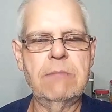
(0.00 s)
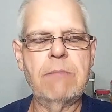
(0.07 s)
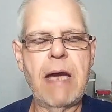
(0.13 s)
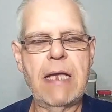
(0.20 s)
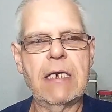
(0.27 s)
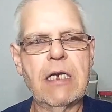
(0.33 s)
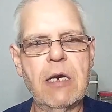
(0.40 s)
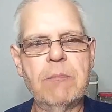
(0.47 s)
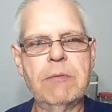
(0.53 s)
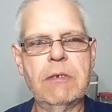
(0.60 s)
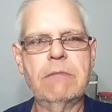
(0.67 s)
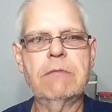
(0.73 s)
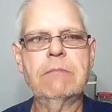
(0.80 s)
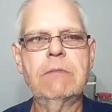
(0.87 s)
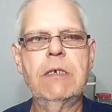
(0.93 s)
buying a couple
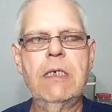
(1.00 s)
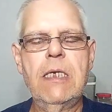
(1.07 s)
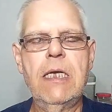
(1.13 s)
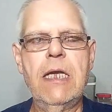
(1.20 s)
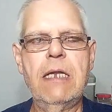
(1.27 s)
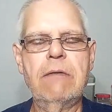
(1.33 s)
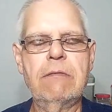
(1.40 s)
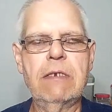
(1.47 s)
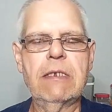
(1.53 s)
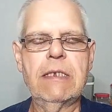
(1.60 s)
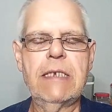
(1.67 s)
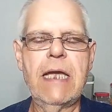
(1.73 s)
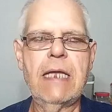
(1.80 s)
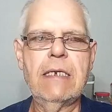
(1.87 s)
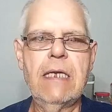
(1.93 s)
of them and everything like
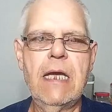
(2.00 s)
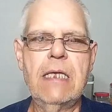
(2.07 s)
that.